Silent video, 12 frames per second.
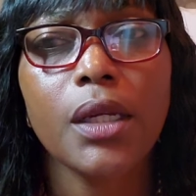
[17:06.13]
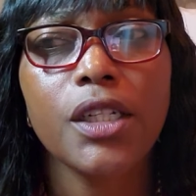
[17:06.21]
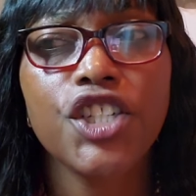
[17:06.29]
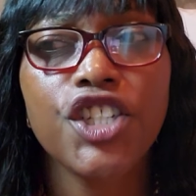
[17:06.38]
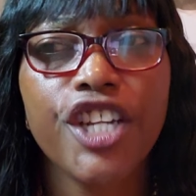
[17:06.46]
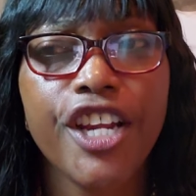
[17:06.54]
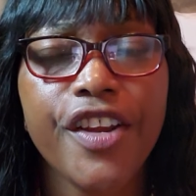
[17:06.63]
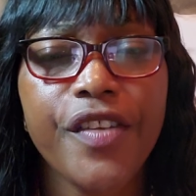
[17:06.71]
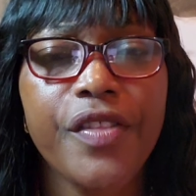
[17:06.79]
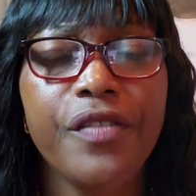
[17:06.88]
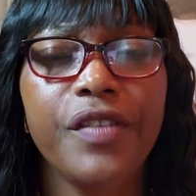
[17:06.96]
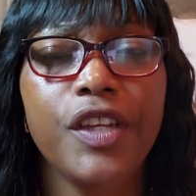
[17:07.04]
share
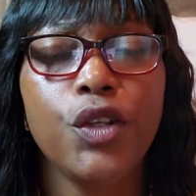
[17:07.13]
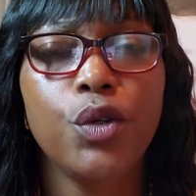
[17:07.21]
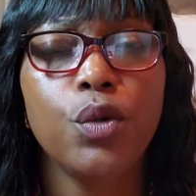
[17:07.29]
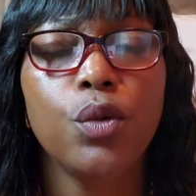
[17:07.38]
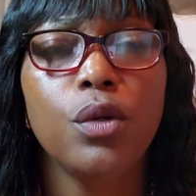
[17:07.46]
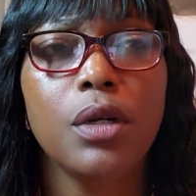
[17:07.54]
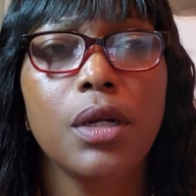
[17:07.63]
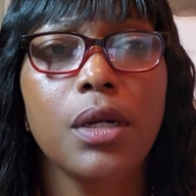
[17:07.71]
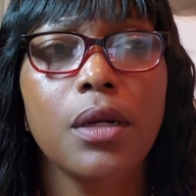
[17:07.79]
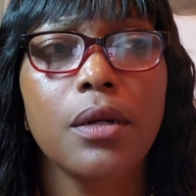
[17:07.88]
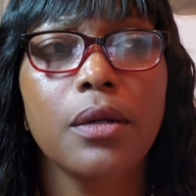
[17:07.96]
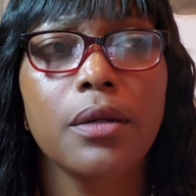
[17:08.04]
the video,
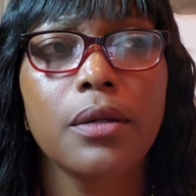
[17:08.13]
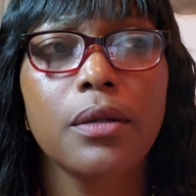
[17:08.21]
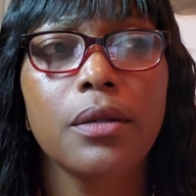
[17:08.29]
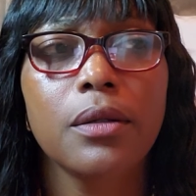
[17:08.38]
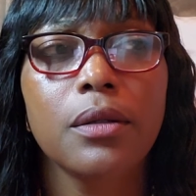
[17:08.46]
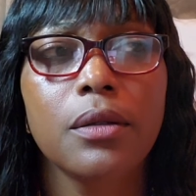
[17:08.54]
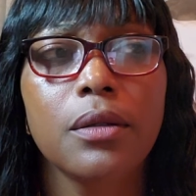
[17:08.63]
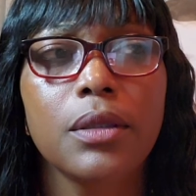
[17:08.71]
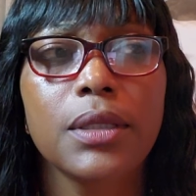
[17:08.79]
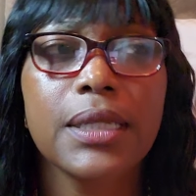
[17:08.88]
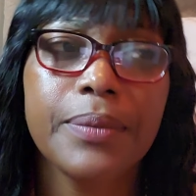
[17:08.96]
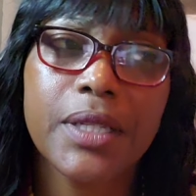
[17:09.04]

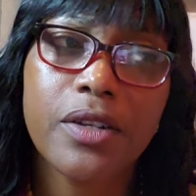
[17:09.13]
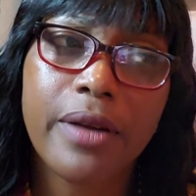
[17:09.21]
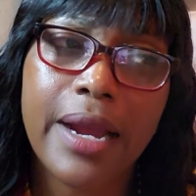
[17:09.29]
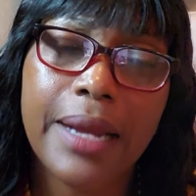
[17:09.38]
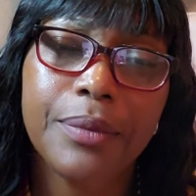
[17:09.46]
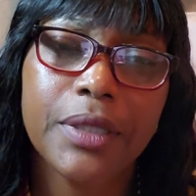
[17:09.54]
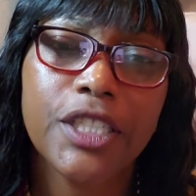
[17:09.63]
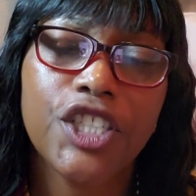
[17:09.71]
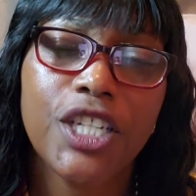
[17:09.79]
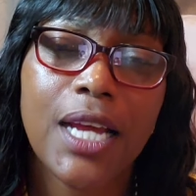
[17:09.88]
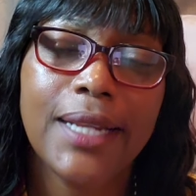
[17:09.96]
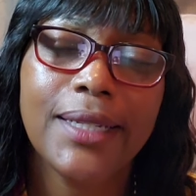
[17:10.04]
subscribe to the
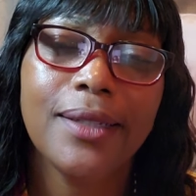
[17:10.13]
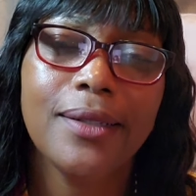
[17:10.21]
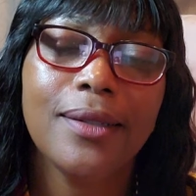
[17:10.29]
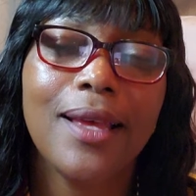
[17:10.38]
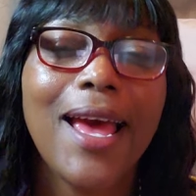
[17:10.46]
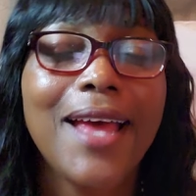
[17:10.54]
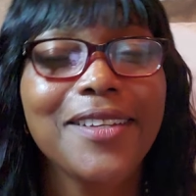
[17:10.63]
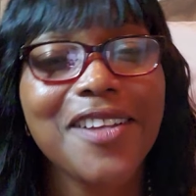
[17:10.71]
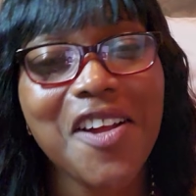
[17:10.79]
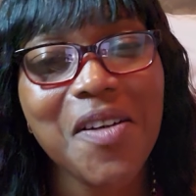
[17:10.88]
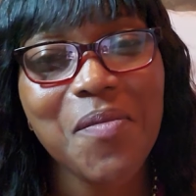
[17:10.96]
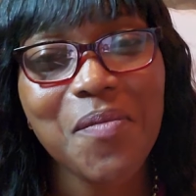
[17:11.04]
channel,
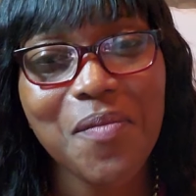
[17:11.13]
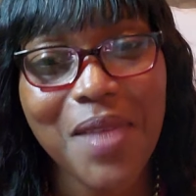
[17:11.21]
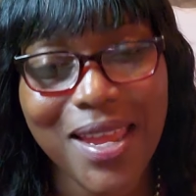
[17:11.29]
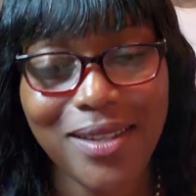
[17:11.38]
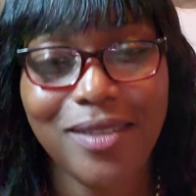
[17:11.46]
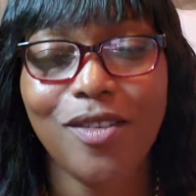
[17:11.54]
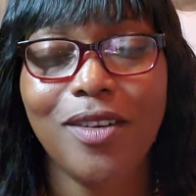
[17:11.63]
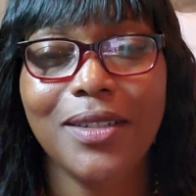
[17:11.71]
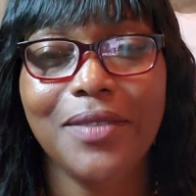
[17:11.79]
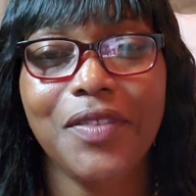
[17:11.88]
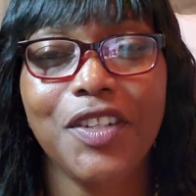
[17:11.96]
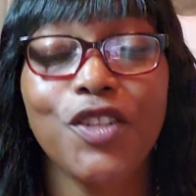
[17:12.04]
and comment
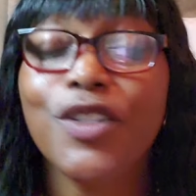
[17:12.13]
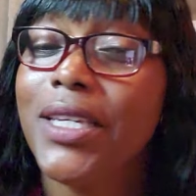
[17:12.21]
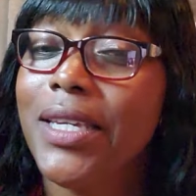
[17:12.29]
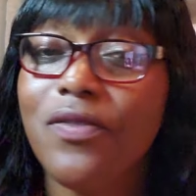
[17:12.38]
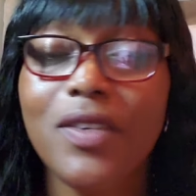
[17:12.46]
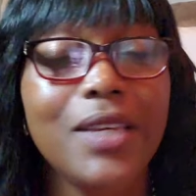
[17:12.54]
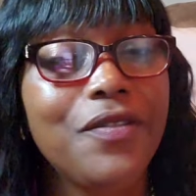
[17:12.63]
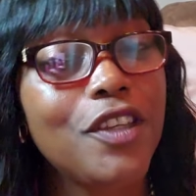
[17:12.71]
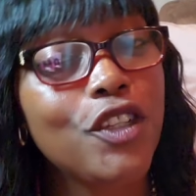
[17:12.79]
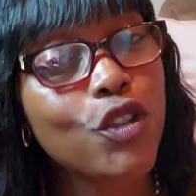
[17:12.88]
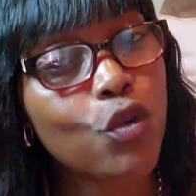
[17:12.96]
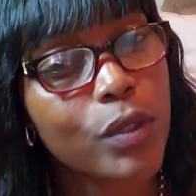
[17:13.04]
on the video. Even if
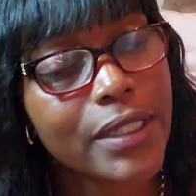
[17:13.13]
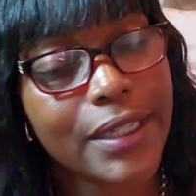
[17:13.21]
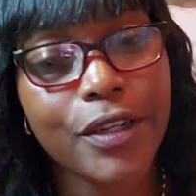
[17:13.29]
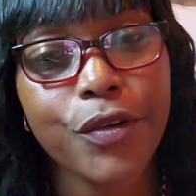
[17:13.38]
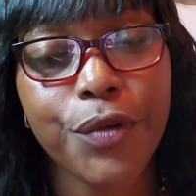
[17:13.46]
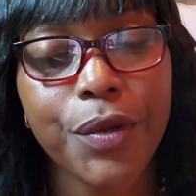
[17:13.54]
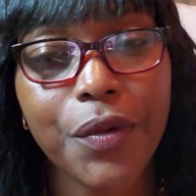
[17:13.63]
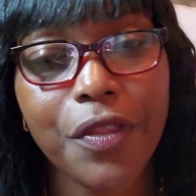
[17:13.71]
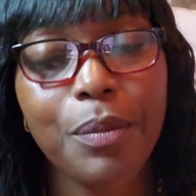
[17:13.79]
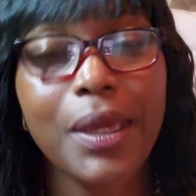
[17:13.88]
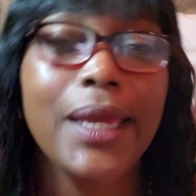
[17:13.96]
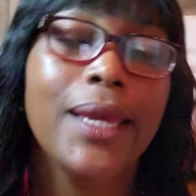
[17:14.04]
you don't agree
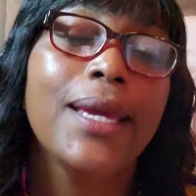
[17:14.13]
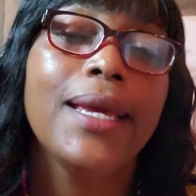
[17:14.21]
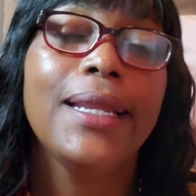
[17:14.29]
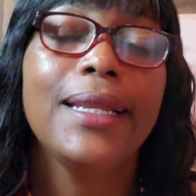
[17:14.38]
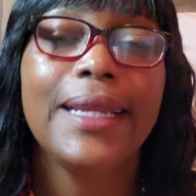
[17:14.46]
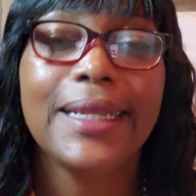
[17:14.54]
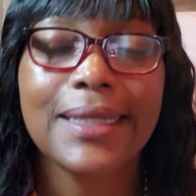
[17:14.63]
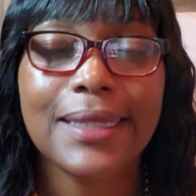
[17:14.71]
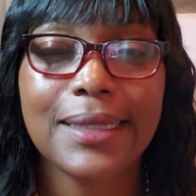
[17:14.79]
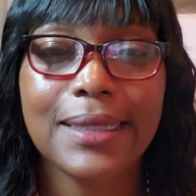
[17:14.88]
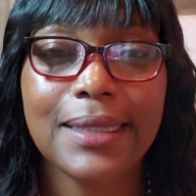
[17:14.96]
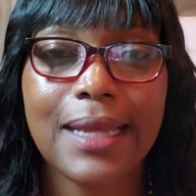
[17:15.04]
with me,
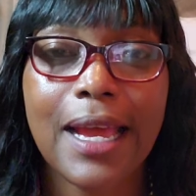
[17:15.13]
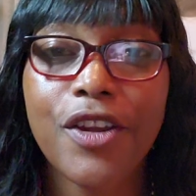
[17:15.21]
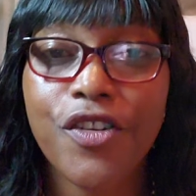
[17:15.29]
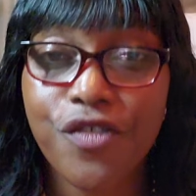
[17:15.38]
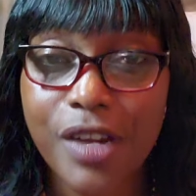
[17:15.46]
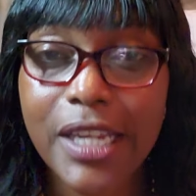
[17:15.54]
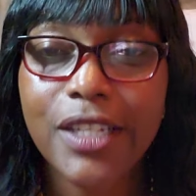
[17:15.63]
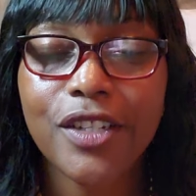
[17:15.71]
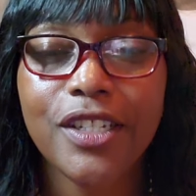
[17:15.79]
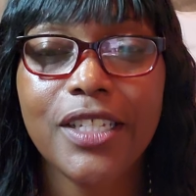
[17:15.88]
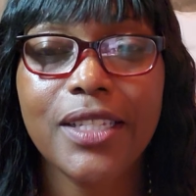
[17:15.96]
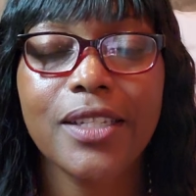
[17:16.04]
let's agree
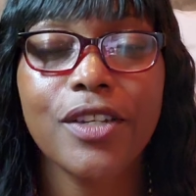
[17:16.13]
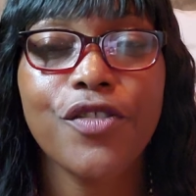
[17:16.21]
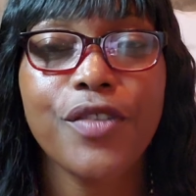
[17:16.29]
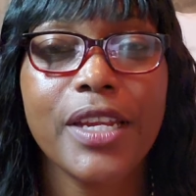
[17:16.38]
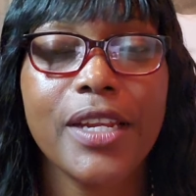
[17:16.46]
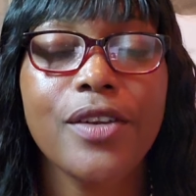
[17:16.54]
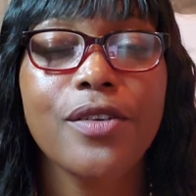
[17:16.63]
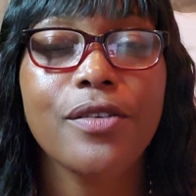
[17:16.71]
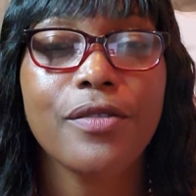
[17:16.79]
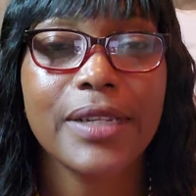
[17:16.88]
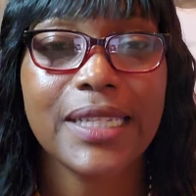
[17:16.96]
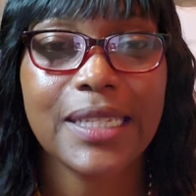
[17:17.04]
to disagree
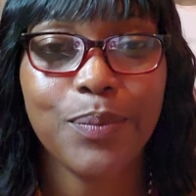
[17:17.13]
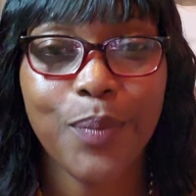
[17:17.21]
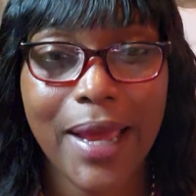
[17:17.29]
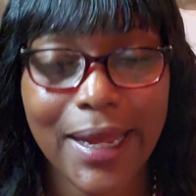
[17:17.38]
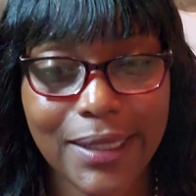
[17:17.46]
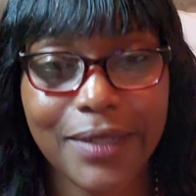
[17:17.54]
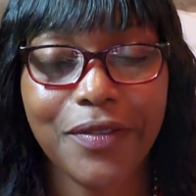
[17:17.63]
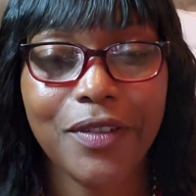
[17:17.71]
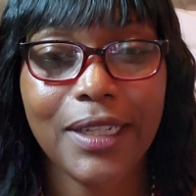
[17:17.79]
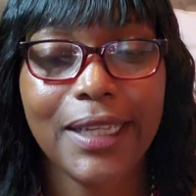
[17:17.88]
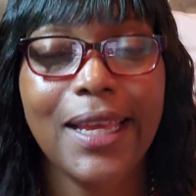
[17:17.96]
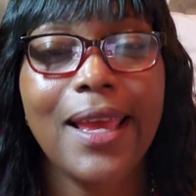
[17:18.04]

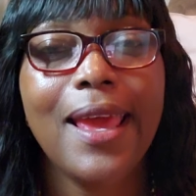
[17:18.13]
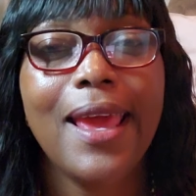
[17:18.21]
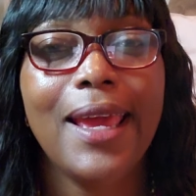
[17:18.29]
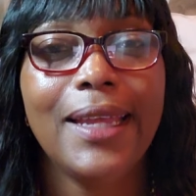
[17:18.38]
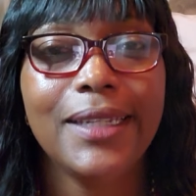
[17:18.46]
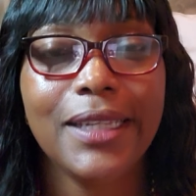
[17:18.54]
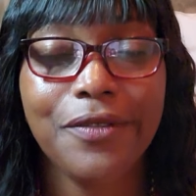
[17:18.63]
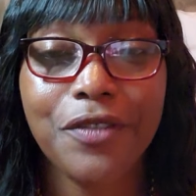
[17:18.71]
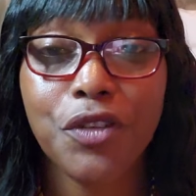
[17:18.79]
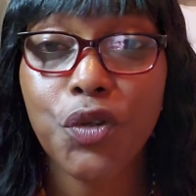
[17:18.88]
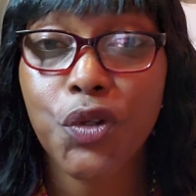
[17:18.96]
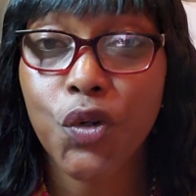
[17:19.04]
respectfully. And
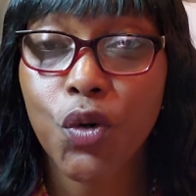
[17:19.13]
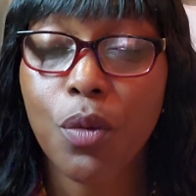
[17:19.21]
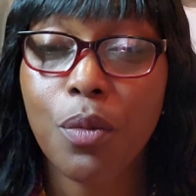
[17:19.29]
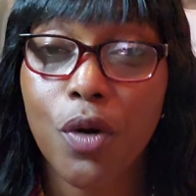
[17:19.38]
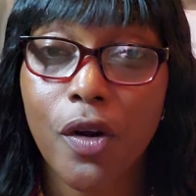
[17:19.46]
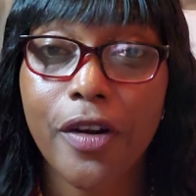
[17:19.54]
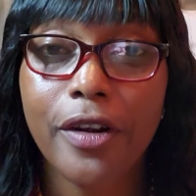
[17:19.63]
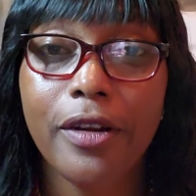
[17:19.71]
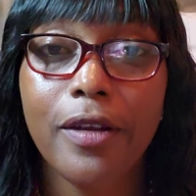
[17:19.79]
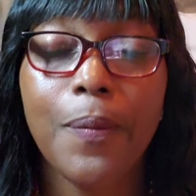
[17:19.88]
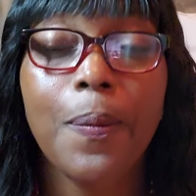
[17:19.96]
if you know more,